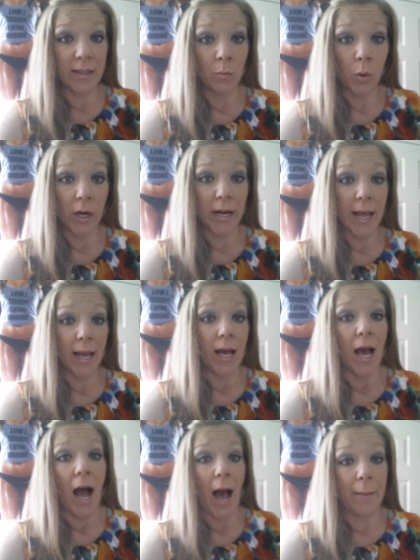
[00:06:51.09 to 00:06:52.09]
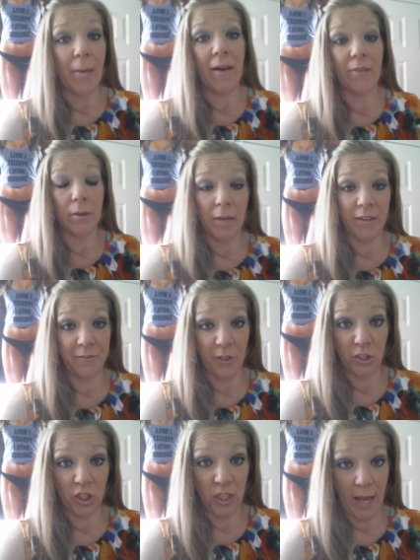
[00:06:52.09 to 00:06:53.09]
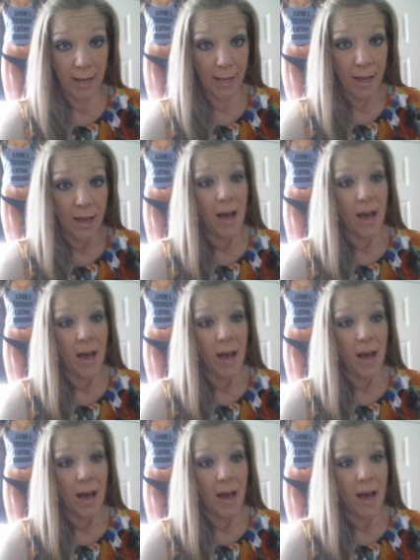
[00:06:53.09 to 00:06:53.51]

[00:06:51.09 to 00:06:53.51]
in the morning, I'm having my first shake.